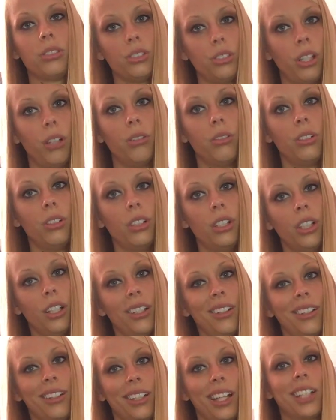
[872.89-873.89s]
So
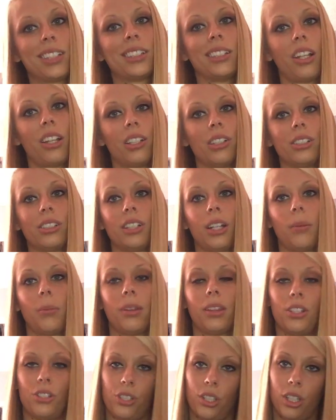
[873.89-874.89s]
that's another
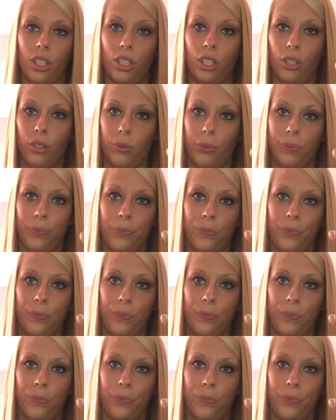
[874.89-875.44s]
step that you can do.